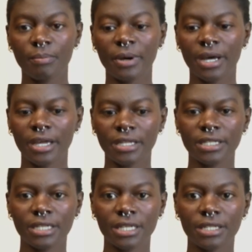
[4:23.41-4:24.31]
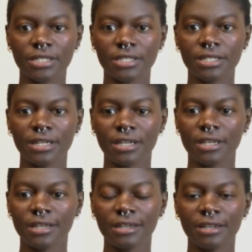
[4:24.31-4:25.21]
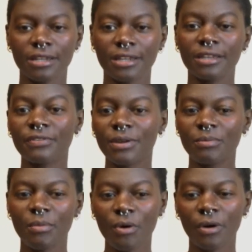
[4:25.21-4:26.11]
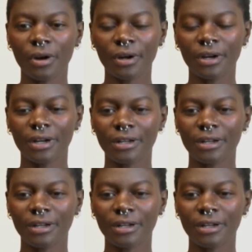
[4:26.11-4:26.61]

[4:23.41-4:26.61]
but it's even more